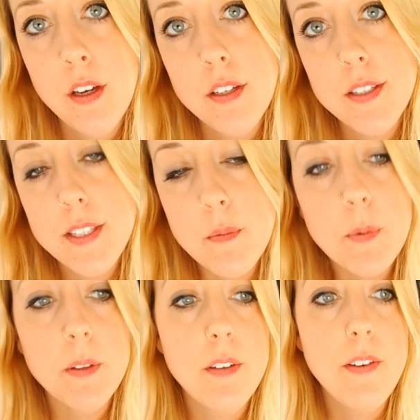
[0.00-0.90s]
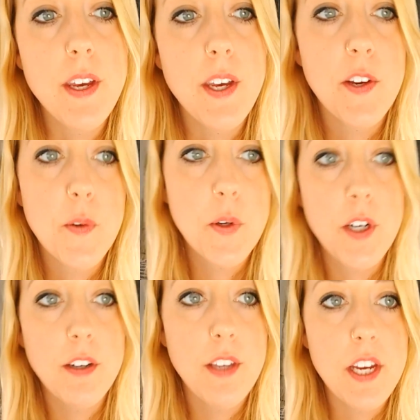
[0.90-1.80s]
simple living
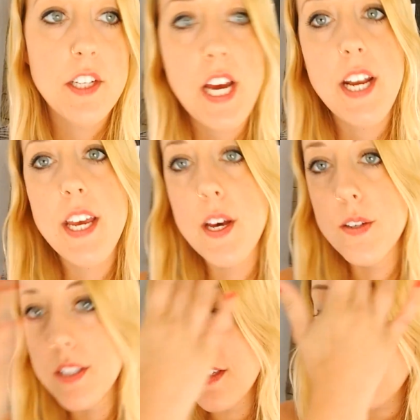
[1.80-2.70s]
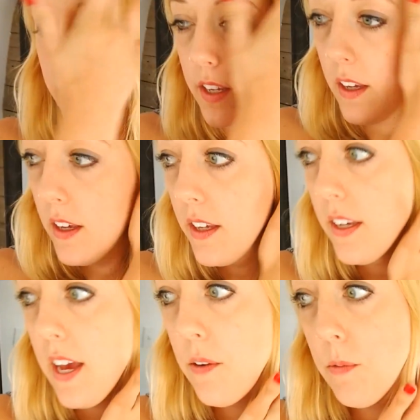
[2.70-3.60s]
or like tiny house living
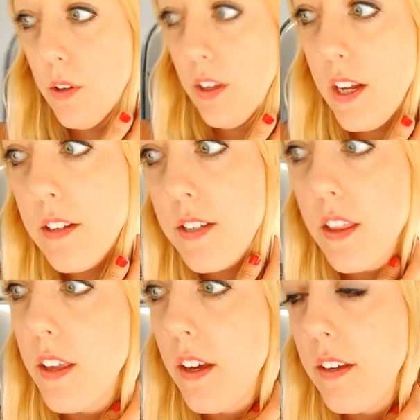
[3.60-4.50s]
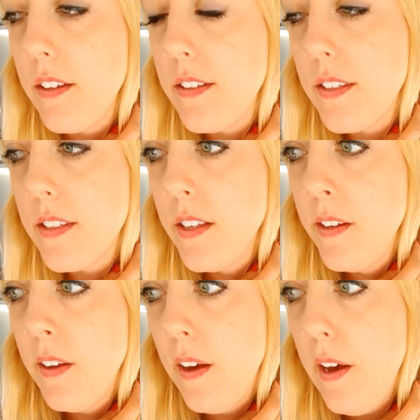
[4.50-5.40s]
can relate to this.
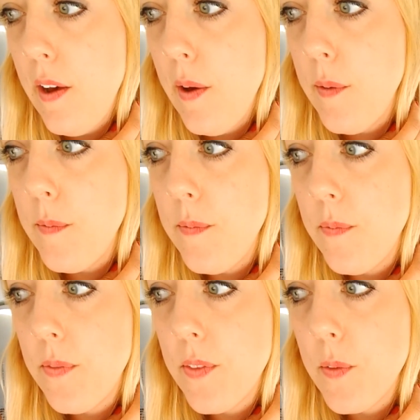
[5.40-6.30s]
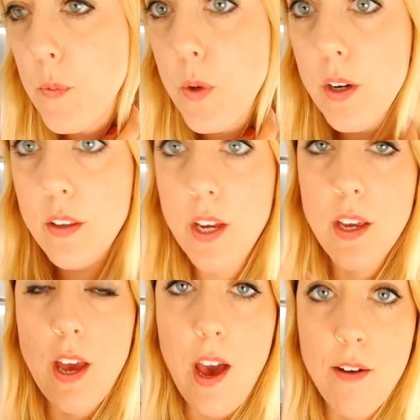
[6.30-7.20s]
Where like
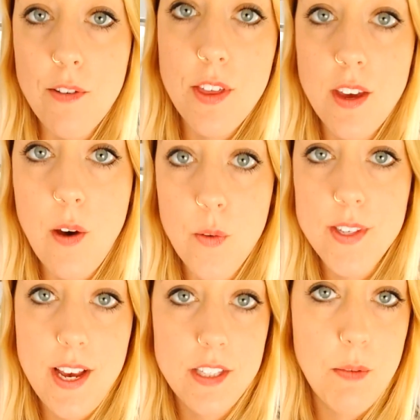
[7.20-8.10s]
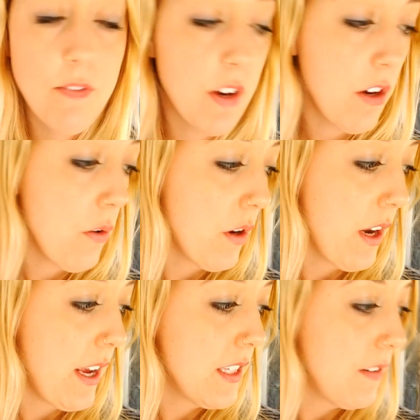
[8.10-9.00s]
everything always has to be very
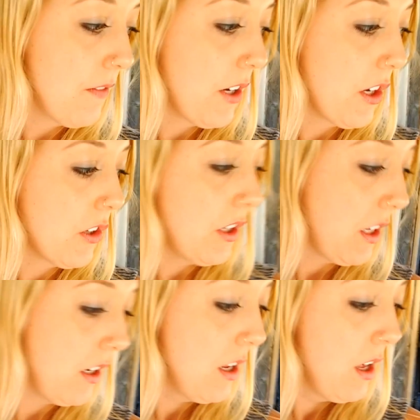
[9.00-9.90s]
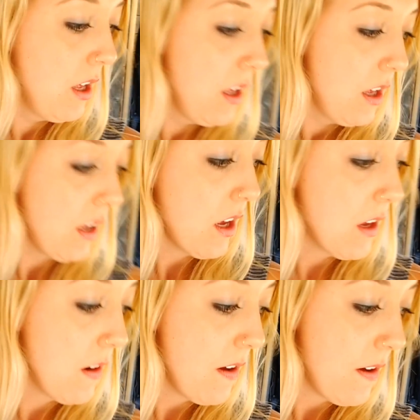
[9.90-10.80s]
organized and very clean.
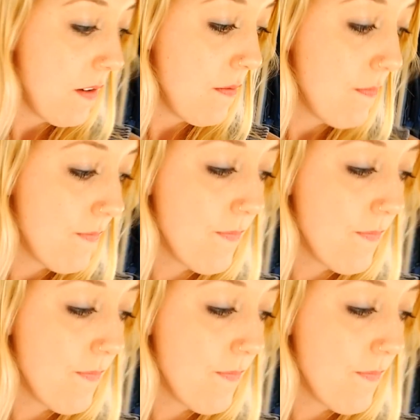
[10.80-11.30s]
And